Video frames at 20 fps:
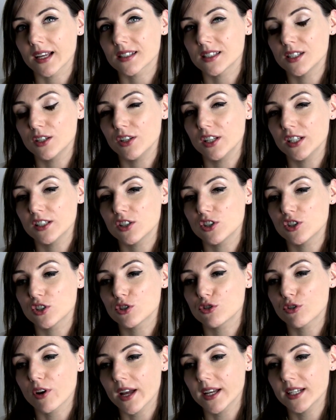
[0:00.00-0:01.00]
So you need to just
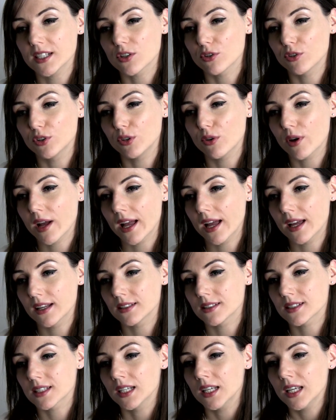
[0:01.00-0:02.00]
try it on your
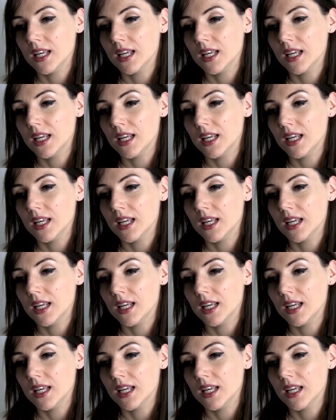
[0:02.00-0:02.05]
hand.